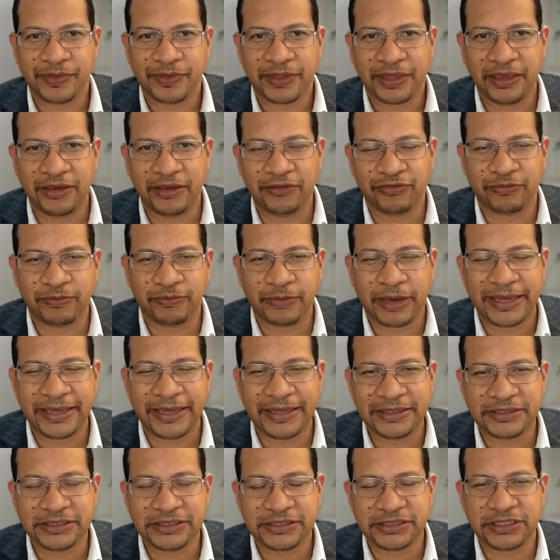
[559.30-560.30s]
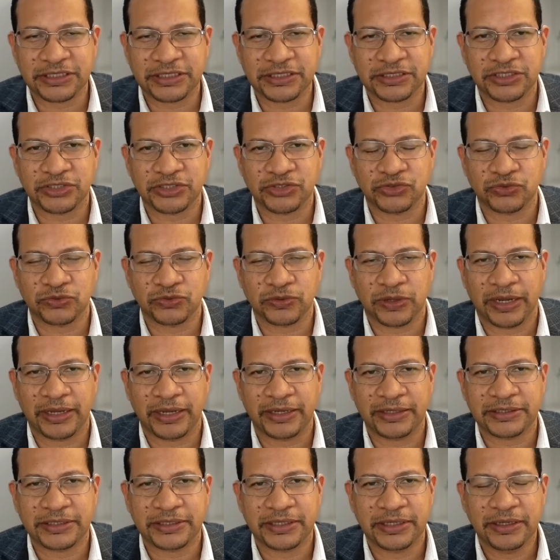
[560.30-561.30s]
If my instinct is
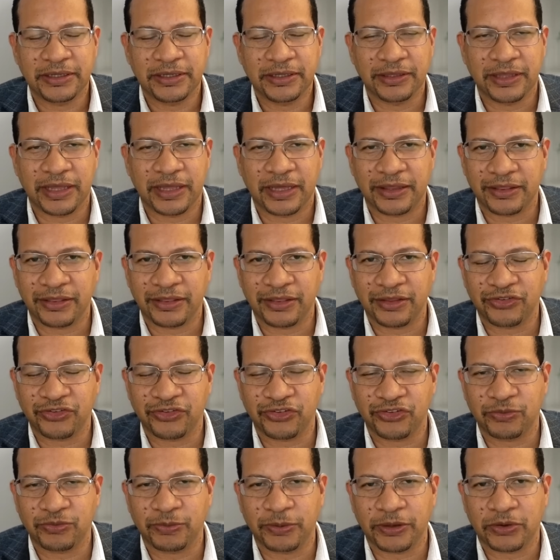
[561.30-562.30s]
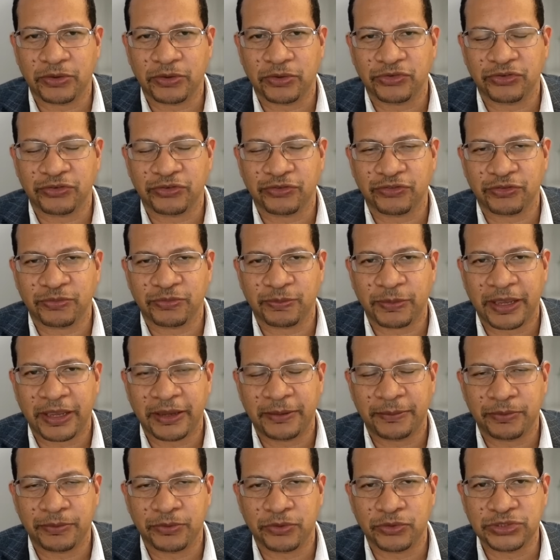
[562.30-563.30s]
right, that this is because of
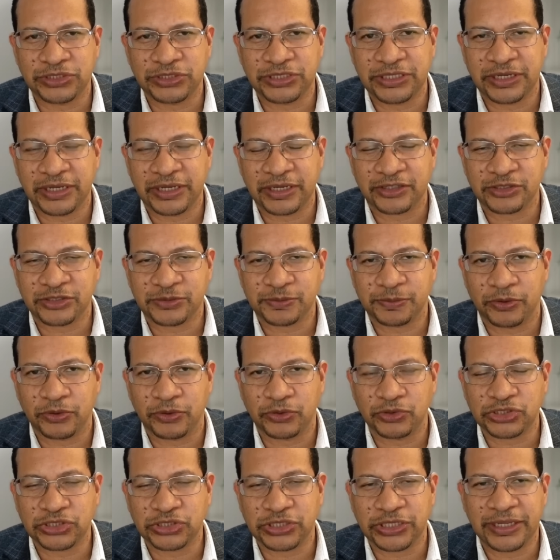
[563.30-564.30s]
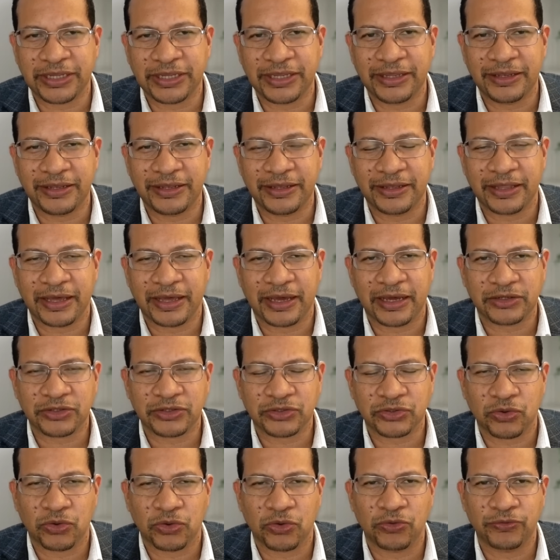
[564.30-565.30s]
spike protein exposure in that
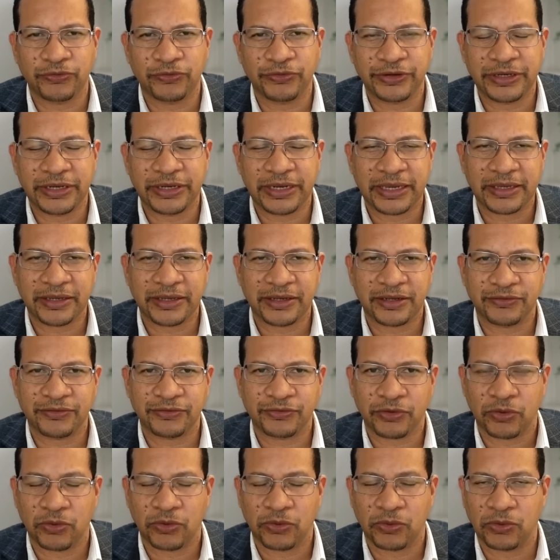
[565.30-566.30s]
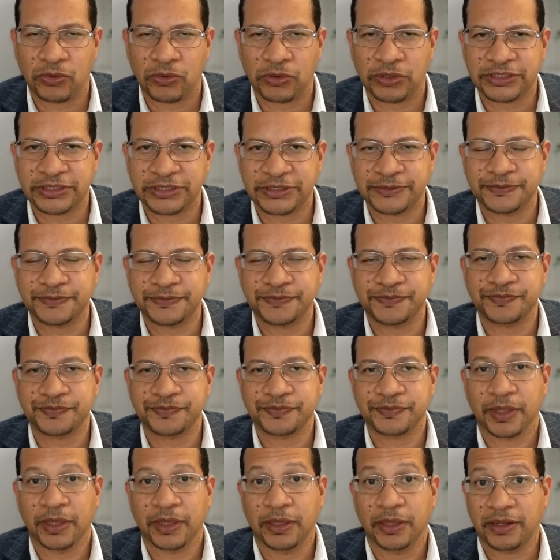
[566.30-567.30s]
COVID negative cohort.
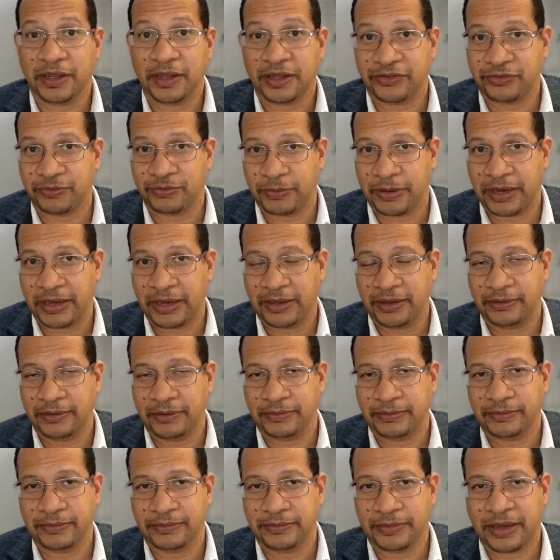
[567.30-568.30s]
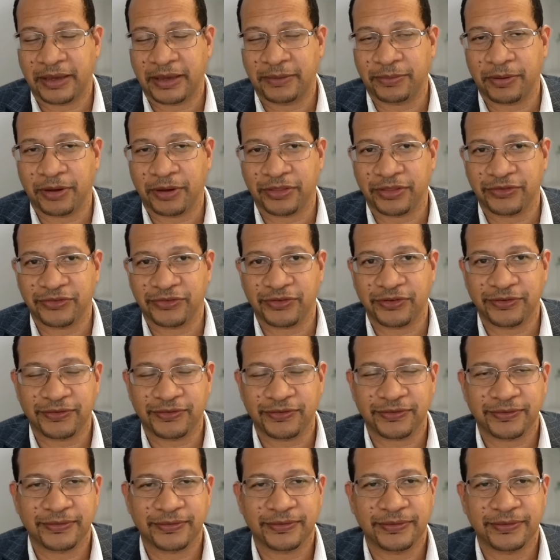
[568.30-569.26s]
That's my hypothesis.